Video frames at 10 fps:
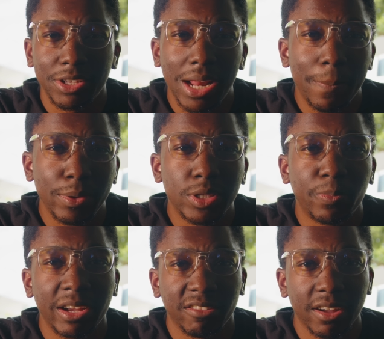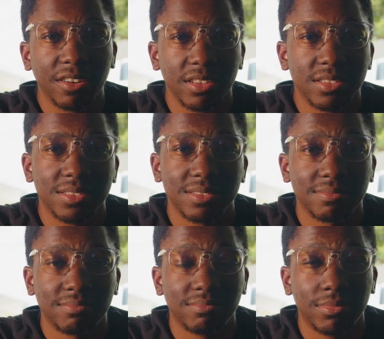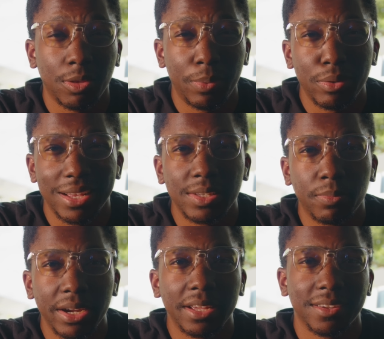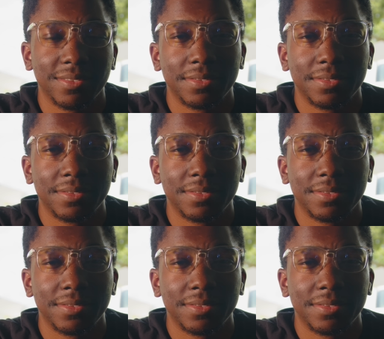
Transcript: they're not built to break records. They're built not to break.